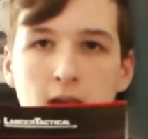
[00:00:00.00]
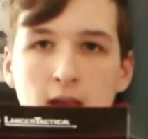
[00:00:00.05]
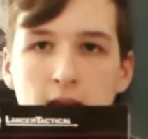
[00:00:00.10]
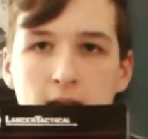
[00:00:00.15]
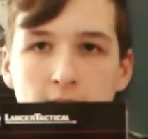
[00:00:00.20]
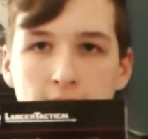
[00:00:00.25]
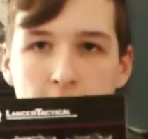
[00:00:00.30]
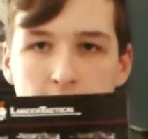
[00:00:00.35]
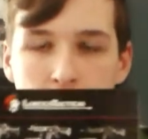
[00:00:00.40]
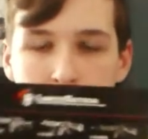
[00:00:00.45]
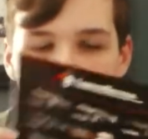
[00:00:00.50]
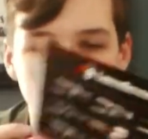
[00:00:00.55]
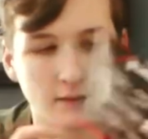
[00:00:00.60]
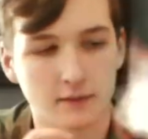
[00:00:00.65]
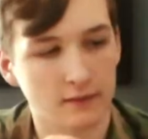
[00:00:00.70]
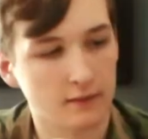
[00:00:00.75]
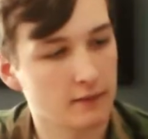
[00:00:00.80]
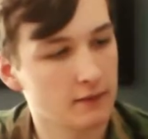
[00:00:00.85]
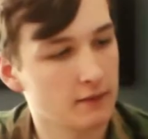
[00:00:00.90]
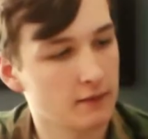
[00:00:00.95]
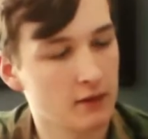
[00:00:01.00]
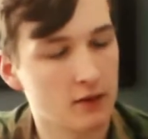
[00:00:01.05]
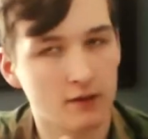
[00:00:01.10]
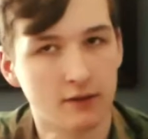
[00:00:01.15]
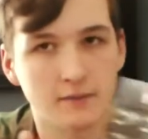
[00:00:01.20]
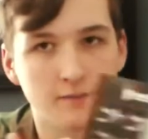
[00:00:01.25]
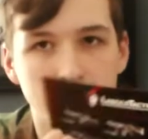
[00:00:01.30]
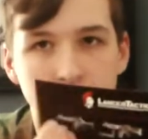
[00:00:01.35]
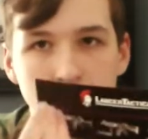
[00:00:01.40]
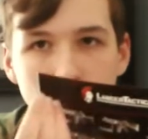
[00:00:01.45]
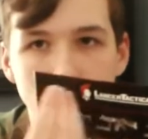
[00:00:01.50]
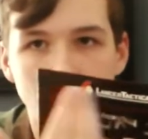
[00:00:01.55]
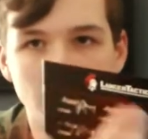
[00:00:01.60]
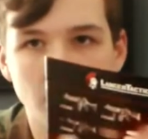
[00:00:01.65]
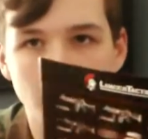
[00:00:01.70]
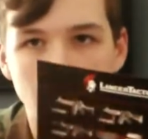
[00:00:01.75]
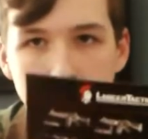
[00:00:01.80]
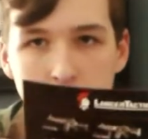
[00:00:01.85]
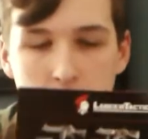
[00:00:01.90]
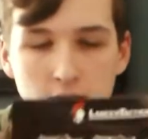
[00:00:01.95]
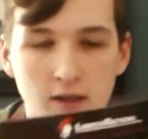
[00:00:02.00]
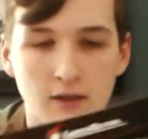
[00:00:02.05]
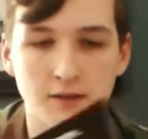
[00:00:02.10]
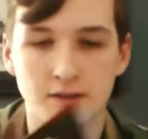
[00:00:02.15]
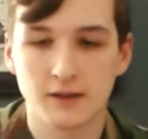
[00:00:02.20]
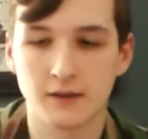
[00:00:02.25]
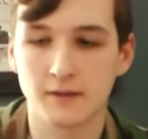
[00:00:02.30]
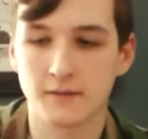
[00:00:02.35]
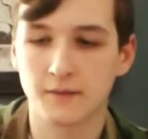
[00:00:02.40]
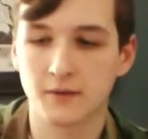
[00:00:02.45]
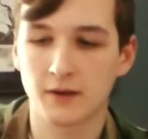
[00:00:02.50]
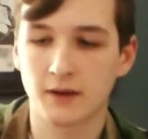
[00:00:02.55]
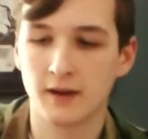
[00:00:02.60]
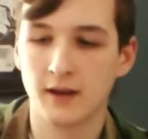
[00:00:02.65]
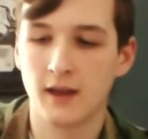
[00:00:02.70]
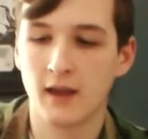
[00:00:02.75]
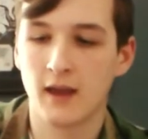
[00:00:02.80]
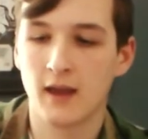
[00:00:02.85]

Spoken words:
having all the Gen 2 models on the front.